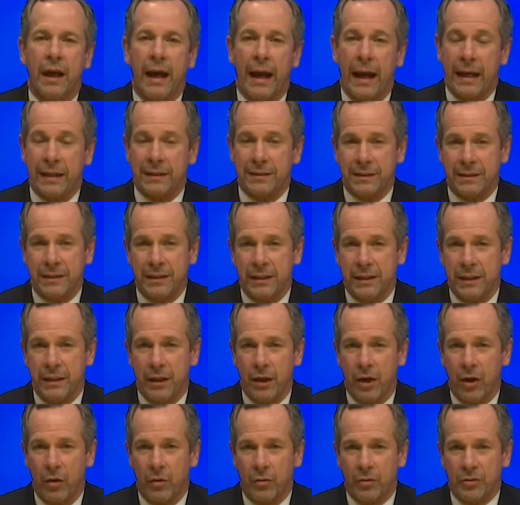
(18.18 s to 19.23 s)
and
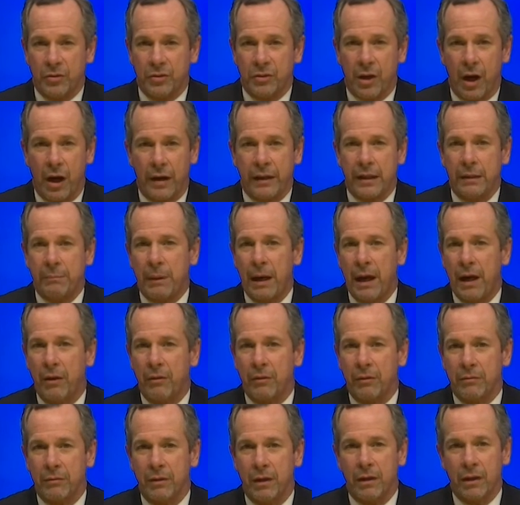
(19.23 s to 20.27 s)
CEOs talking
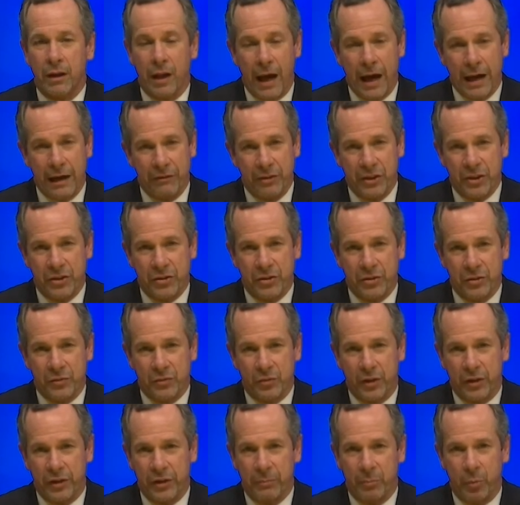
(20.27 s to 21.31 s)
about a lot of issues
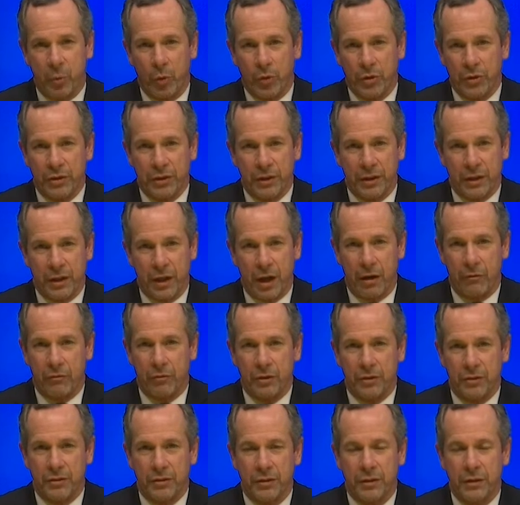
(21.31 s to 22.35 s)
very important to the
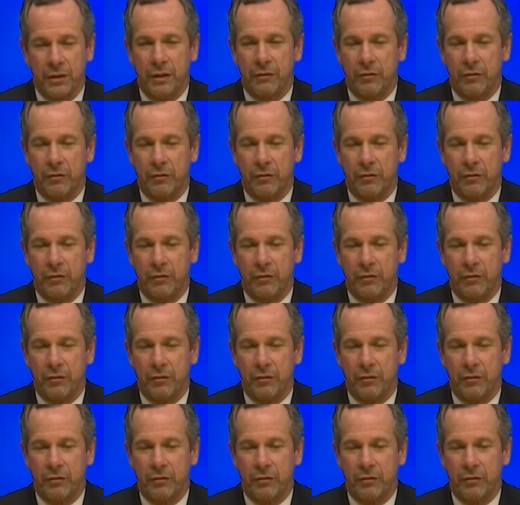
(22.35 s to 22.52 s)
conference.